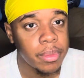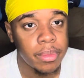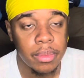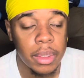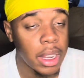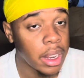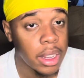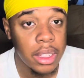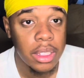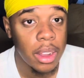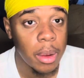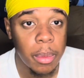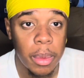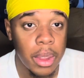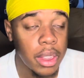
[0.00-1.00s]
Yeah, it's
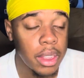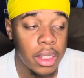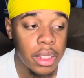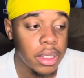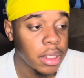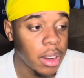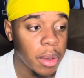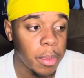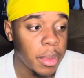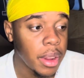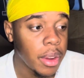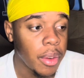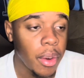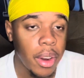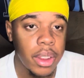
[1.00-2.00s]
gonna be
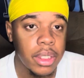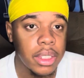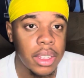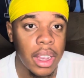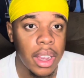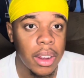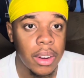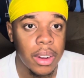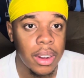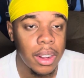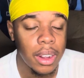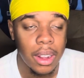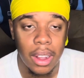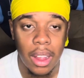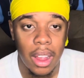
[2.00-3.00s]
crazy
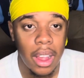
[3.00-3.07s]
how